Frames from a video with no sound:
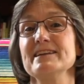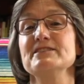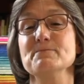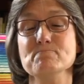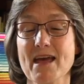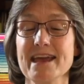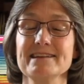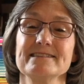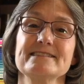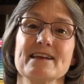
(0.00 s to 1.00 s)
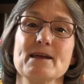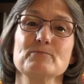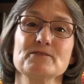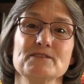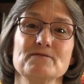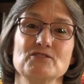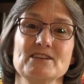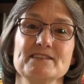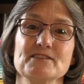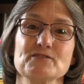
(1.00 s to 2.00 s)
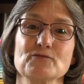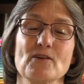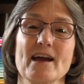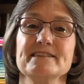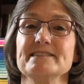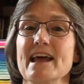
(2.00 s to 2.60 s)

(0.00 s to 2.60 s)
to make disciples of Jesus Christ,